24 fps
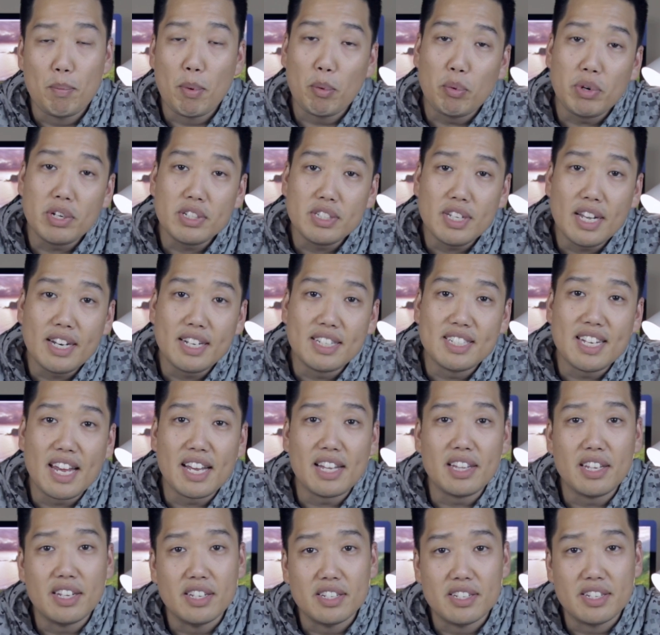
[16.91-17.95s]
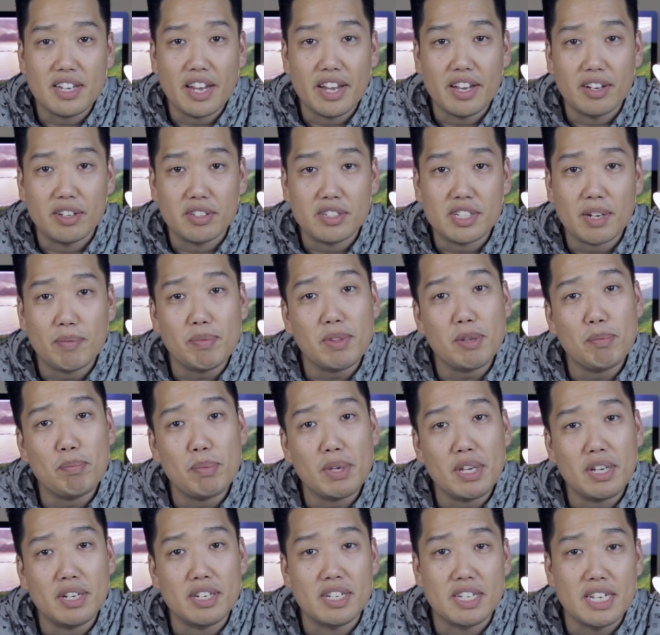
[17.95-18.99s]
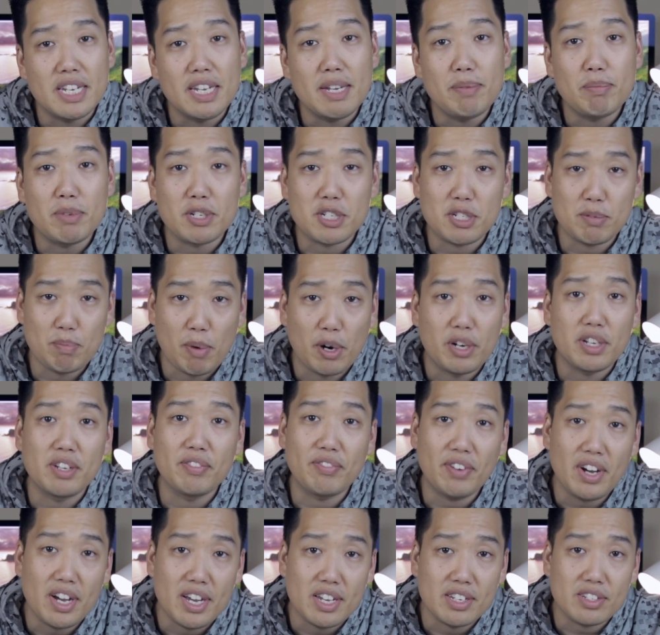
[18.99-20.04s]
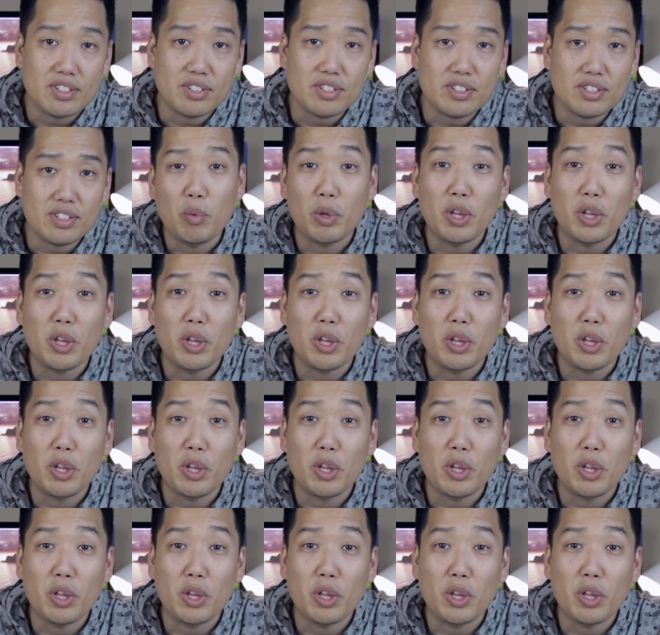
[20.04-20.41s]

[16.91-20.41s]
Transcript: But what does that exactly entail, something being deemed a smart device?